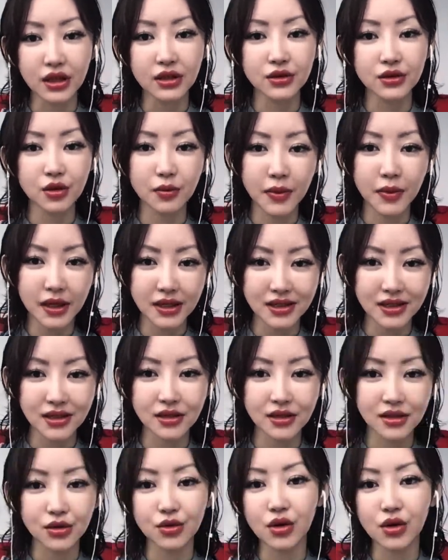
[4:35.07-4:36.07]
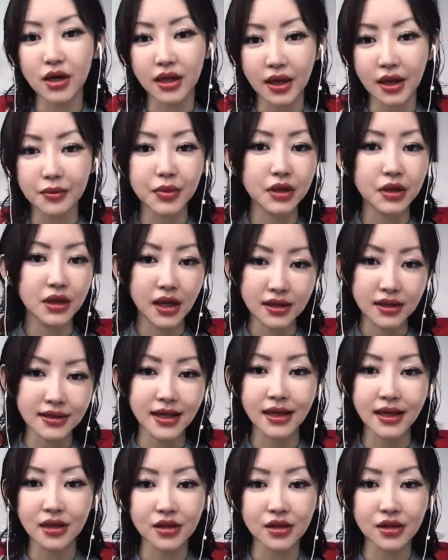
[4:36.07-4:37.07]
it somebody says you're gonna be death
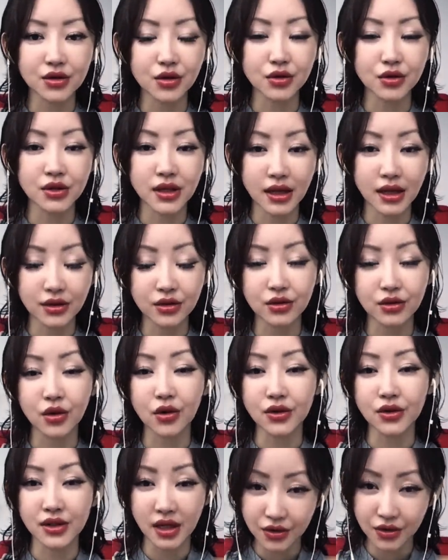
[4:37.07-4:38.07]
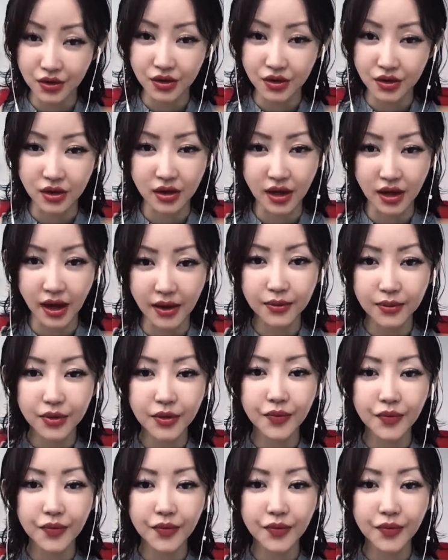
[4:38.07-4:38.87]
sentenced or sent to concentration camp